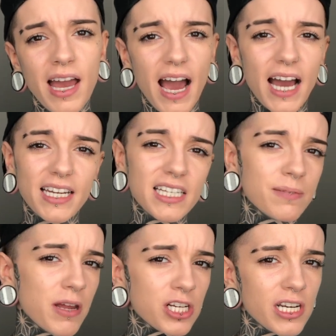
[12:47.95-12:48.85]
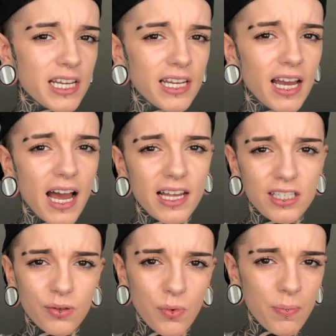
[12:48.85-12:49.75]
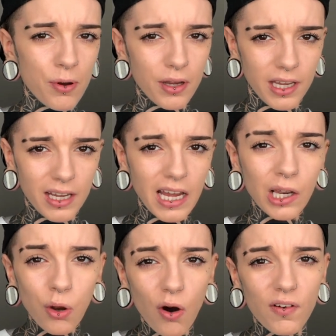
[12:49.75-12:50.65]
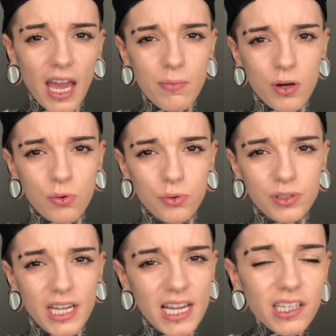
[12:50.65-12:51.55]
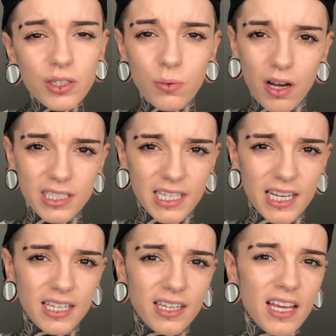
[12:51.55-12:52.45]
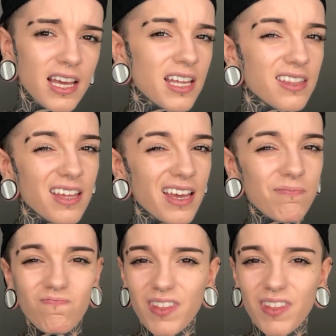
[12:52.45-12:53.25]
And especially as we're putting a lot of chemicals into our skin that,